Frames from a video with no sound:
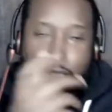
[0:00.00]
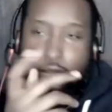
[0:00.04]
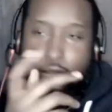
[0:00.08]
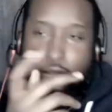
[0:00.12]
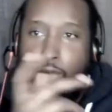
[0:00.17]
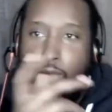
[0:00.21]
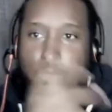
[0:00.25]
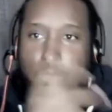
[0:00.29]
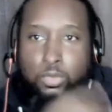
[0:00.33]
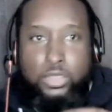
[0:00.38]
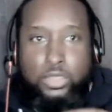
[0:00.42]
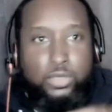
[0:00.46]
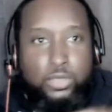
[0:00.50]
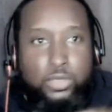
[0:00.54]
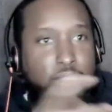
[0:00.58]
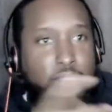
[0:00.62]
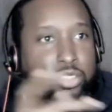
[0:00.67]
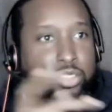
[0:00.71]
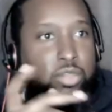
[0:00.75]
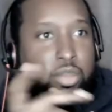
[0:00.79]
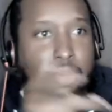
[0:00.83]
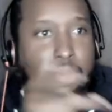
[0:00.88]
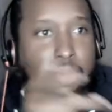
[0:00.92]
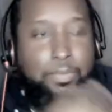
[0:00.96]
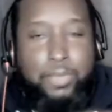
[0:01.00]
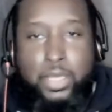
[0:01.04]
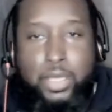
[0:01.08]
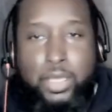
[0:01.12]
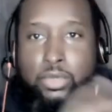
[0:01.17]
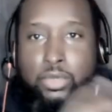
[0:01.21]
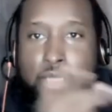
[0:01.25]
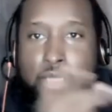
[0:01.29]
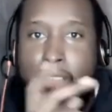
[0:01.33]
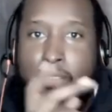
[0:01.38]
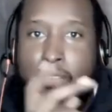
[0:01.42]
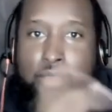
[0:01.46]
You know, we, we started
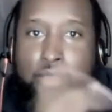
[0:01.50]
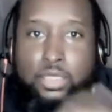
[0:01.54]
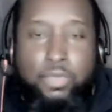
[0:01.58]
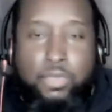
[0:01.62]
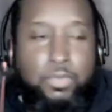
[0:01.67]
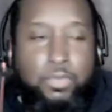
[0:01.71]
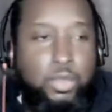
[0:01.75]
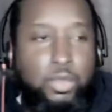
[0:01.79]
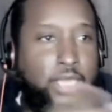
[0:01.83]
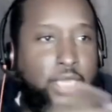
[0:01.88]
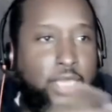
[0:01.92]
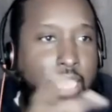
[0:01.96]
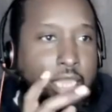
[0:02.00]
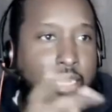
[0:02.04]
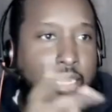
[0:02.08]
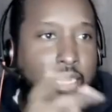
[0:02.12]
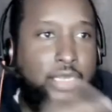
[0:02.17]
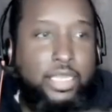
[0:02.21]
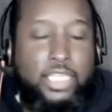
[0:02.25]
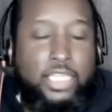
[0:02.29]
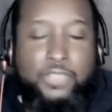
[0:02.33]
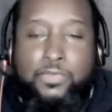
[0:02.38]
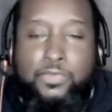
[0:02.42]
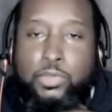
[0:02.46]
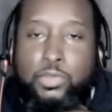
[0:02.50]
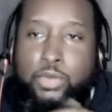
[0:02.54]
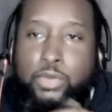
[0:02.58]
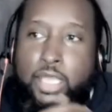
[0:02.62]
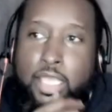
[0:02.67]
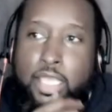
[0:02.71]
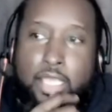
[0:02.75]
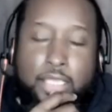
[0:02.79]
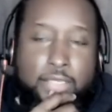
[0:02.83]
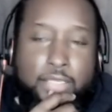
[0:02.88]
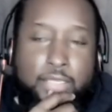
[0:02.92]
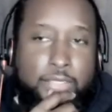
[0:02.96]
building, communicating next few
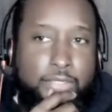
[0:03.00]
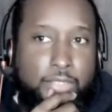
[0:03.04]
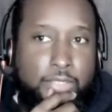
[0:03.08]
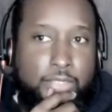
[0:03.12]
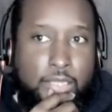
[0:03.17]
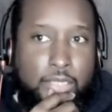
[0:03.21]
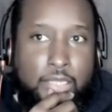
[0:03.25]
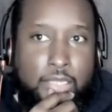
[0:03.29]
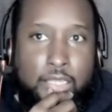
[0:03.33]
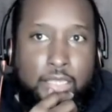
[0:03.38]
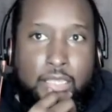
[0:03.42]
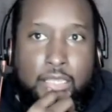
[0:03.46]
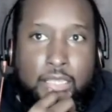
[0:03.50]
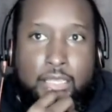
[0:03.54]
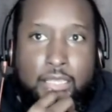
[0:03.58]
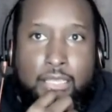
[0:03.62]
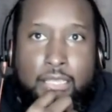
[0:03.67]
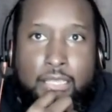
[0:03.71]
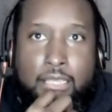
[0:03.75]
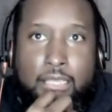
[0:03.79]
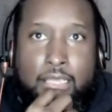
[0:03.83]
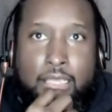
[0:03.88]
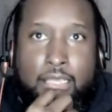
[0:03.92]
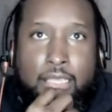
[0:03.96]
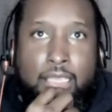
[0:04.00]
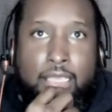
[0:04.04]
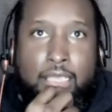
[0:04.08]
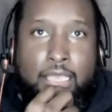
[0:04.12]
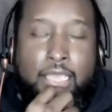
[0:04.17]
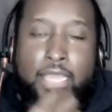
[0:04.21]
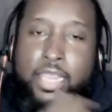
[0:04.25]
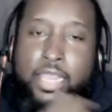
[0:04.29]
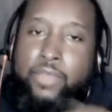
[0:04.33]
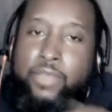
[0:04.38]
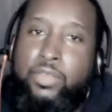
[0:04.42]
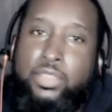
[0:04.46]
days.
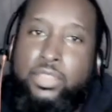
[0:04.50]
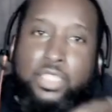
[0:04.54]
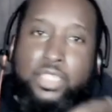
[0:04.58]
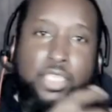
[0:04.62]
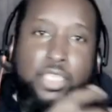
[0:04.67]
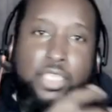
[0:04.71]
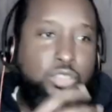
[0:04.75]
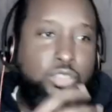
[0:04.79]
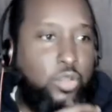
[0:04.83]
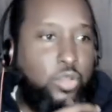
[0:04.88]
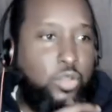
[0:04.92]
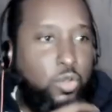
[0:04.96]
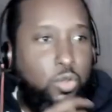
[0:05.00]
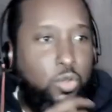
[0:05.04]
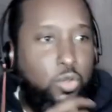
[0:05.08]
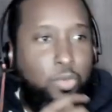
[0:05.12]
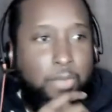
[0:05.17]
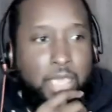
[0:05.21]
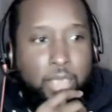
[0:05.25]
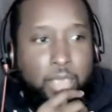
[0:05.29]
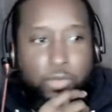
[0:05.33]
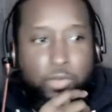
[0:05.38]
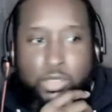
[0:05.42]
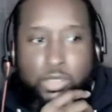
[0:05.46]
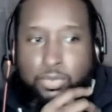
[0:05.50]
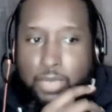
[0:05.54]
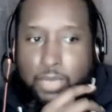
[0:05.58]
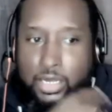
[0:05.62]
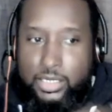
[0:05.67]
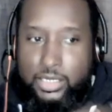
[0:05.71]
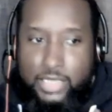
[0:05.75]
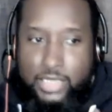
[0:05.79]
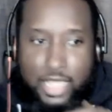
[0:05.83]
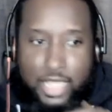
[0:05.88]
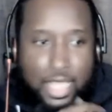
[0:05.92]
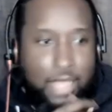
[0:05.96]
And everything's cool, man. We're
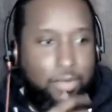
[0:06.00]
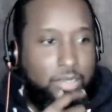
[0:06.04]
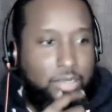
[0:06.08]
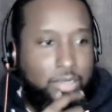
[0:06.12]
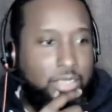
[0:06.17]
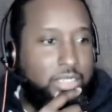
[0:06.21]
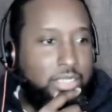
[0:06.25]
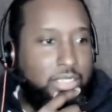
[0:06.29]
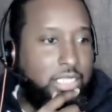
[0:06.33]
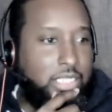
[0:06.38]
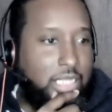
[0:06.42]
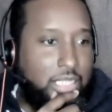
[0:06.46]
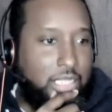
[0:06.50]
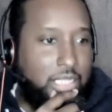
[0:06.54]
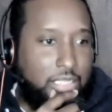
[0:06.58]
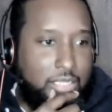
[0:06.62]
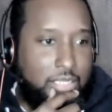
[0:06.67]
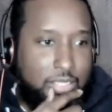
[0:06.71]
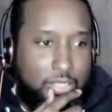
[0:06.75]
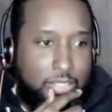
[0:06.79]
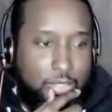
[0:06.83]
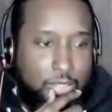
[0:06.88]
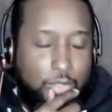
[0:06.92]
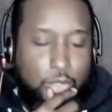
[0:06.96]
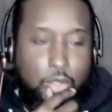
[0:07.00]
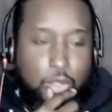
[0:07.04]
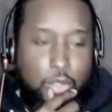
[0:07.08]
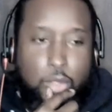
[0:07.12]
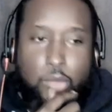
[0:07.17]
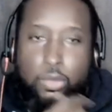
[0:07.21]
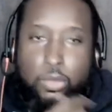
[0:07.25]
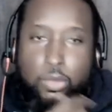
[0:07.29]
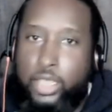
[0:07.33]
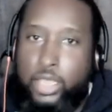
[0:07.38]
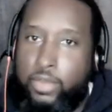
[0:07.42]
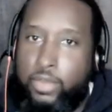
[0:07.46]
spending time with each other. You
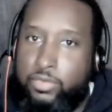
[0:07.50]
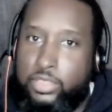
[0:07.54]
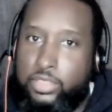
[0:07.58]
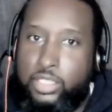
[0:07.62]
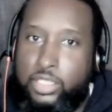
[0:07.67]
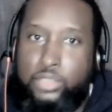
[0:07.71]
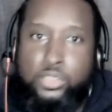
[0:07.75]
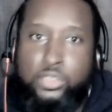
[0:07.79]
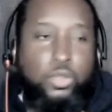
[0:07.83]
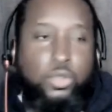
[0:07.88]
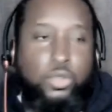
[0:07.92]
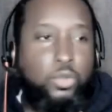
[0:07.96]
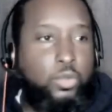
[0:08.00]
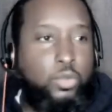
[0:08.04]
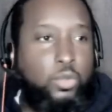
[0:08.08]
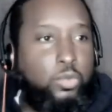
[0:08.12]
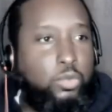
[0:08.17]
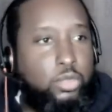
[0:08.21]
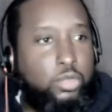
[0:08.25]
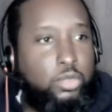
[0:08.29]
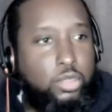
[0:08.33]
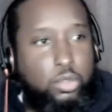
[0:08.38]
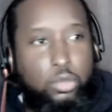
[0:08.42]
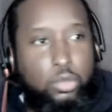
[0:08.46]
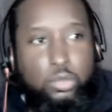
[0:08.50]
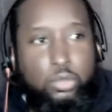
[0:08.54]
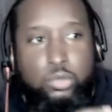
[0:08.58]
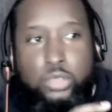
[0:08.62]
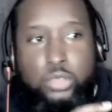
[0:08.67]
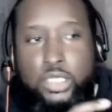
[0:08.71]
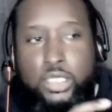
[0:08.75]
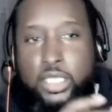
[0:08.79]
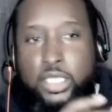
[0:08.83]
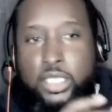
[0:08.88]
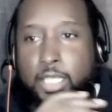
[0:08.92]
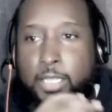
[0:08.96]
know, everything's cool.
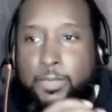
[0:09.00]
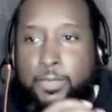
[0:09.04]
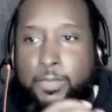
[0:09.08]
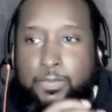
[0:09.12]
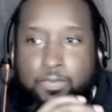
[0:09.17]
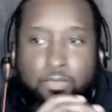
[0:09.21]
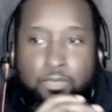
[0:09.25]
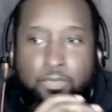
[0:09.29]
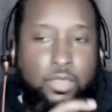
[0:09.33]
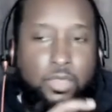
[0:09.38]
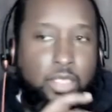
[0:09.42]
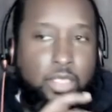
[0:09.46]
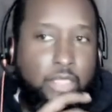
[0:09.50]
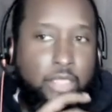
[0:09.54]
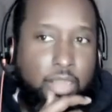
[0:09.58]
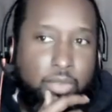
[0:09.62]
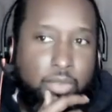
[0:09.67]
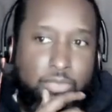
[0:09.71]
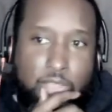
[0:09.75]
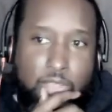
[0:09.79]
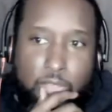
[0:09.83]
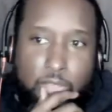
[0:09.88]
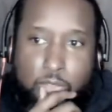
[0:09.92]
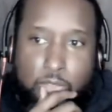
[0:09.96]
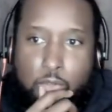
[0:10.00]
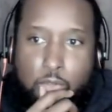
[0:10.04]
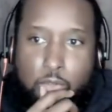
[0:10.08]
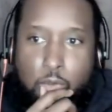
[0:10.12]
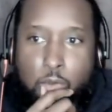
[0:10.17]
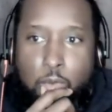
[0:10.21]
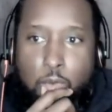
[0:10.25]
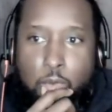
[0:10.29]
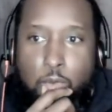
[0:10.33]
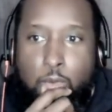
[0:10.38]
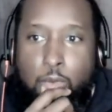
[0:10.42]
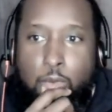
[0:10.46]
Cool chick. Everything's
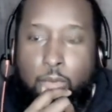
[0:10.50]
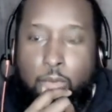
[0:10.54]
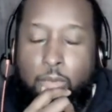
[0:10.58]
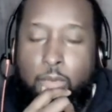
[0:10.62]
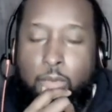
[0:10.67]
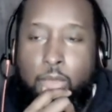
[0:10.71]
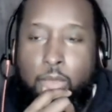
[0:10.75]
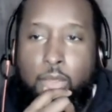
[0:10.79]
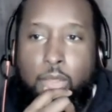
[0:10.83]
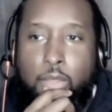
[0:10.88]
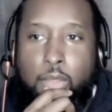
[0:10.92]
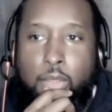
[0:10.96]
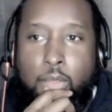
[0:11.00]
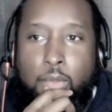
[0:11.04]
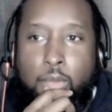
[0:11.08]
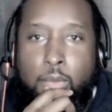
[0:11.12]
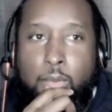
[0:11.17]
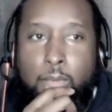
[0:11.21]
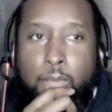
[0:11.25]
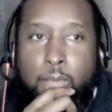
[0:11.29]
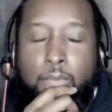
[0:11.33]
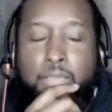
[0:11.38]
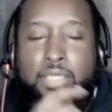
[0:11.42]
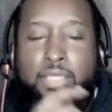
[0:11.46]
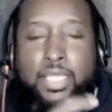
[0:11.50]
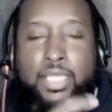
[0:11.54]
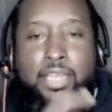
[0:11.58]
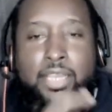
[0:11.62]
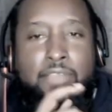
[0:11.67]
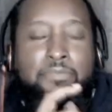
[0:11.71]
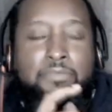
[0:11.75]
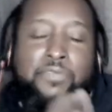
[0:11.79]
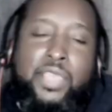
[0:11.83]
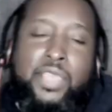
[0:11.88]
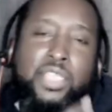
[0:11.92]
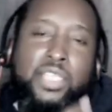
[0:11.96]
cool. But
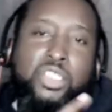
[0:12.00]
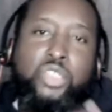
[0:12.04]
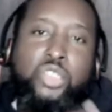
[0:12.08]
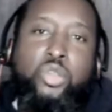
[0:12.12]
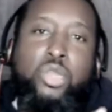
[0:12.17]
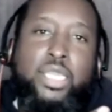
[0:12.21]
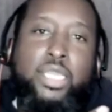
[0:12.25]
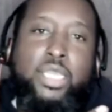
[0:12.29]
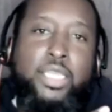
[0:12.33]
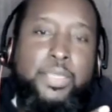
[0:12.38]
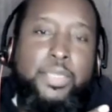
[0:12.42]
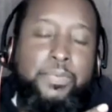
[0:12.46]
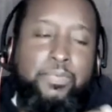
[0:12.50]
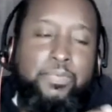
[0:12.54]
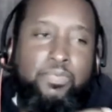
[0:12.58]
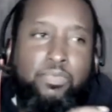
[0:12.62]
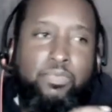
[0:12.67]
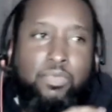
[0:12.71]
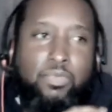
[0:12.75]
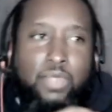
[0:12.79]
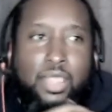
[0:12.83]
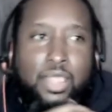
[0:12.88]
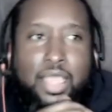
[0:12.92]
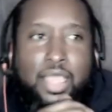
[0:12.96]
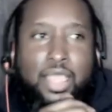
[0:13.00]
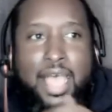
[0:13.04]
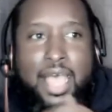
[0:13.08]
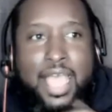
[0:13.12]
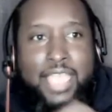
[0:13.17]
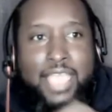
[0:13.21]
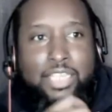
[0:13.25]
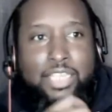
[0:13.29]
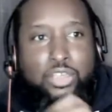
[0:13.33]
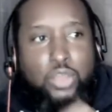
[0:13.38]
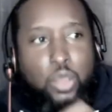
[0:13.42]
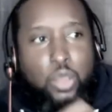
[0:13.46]
then eventually,
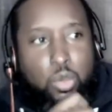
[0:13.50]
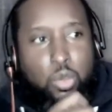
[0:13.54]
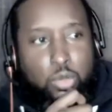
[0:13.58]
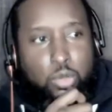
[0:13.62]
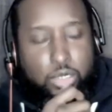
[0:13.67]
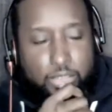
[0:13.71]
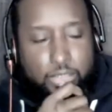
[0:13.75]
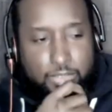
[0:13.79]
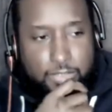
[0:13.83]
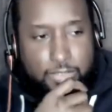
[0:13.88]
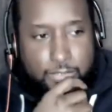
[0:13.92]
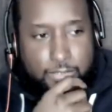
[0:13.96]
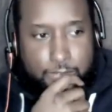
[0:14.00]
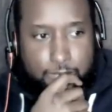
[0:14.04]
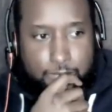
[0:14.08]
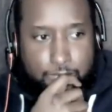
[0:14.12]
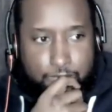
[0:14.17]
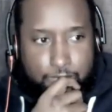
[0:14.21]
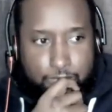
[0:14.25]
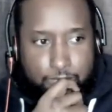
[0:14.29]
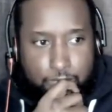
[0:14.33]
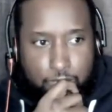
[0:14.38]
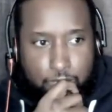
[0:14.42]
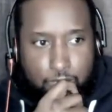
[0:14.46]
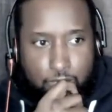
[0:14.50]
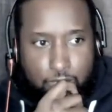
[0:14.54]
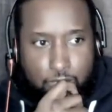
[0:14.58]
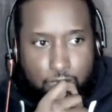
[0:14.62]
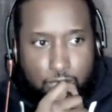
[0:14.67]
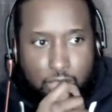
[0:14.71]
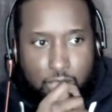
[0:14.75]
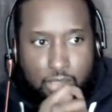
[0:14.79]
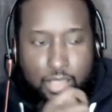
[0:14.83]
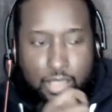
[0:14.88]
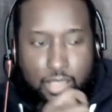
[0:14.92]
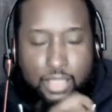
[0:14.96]
I noticed
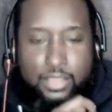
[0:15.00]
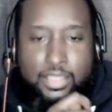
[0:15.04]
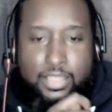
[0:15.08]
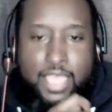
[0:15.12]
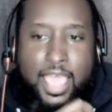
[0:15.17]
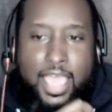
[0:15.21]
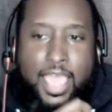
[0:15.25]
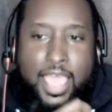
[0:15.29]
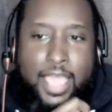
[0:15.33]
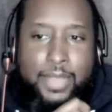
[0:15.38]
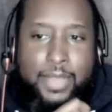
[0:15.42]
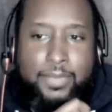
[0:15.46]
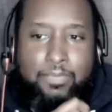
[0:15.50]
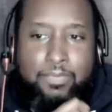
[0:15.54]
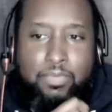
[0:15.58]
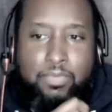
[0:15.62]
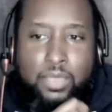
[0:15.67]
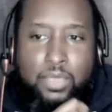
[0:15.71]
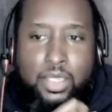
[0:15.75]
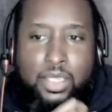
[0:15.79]
that